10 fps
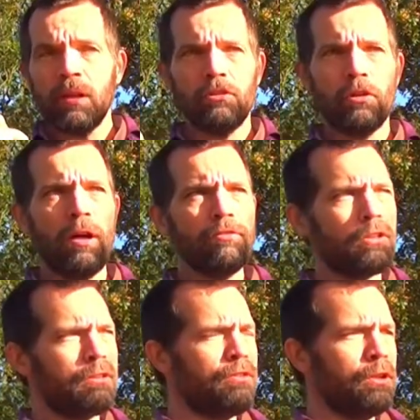So
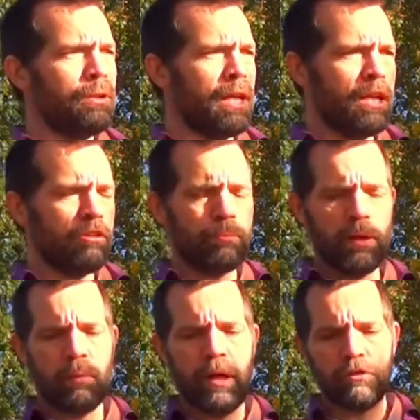after a few years, my wife